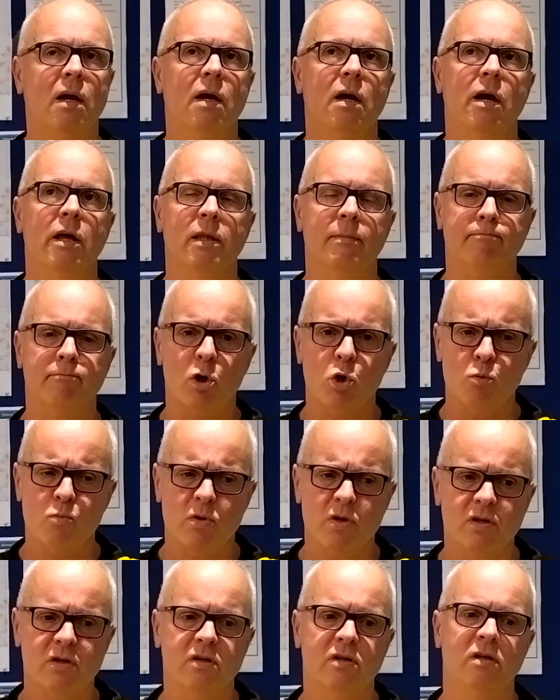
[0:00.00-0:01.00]
At the
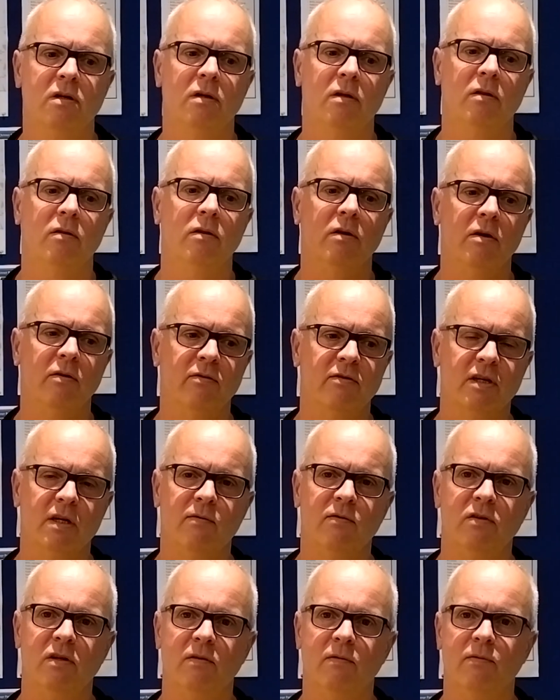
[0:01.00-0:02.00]
moment, the
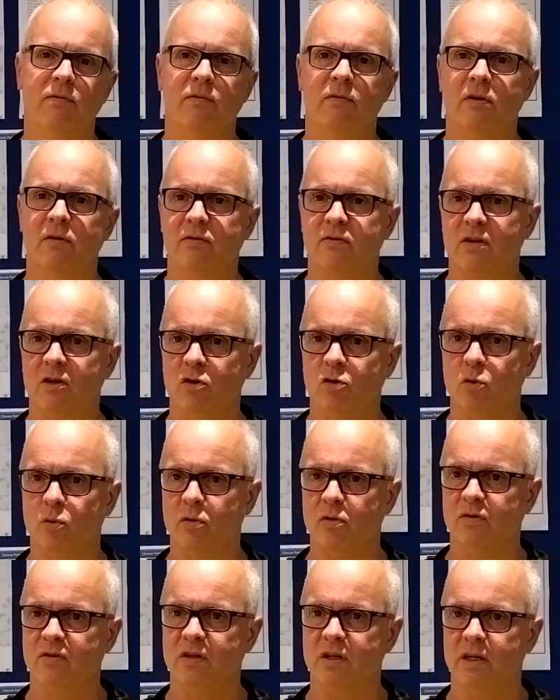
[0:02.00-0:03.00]
Conservative
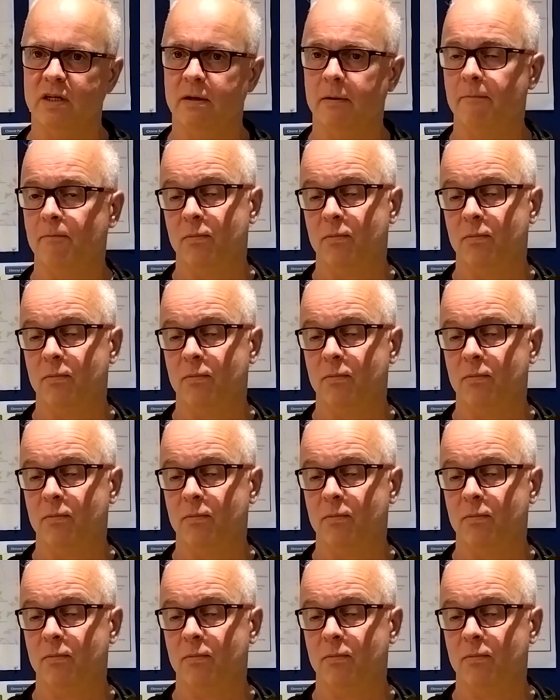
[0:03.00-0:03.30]
constituency